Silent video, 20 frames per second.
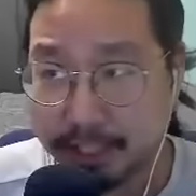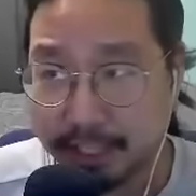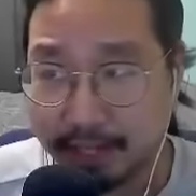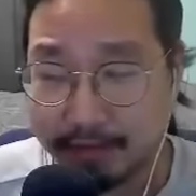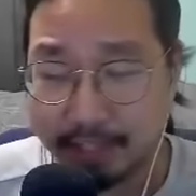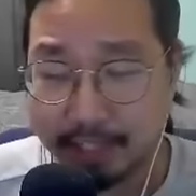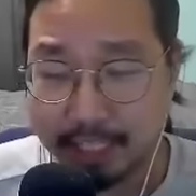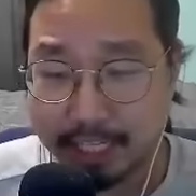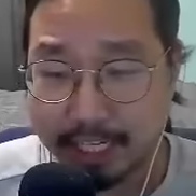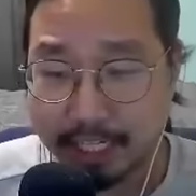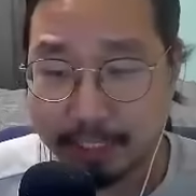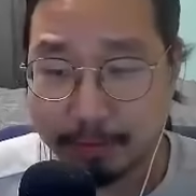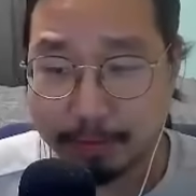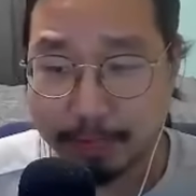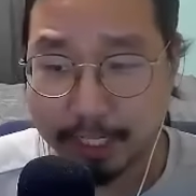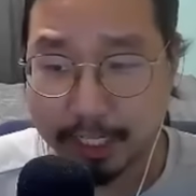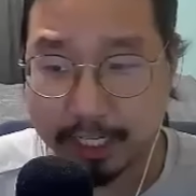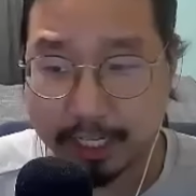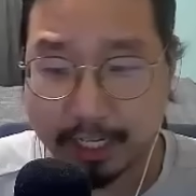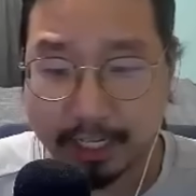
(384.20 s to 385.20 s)
of its
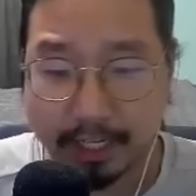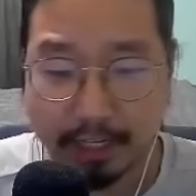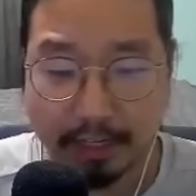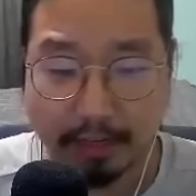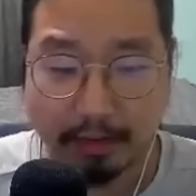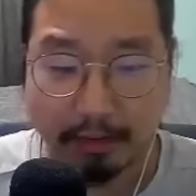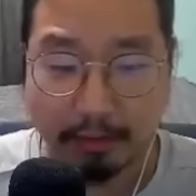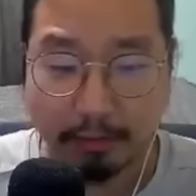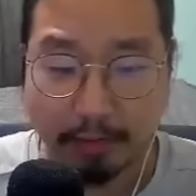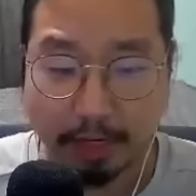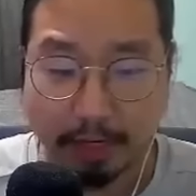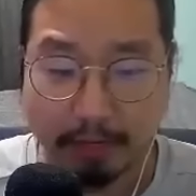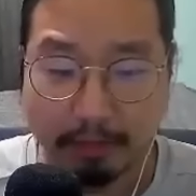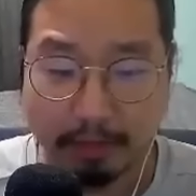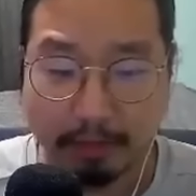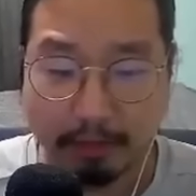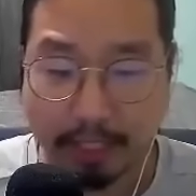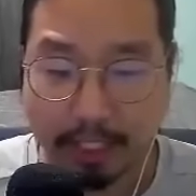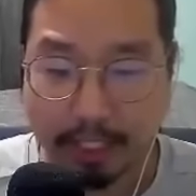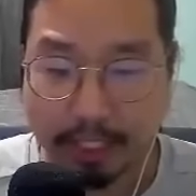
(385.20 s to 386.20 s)
HP in one
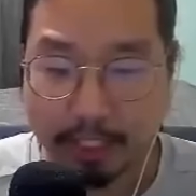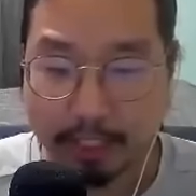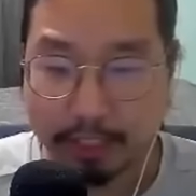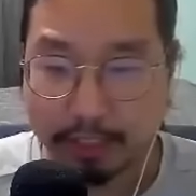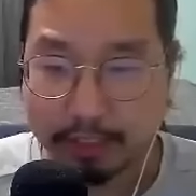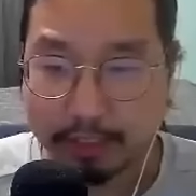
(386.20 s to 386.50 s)
rotation.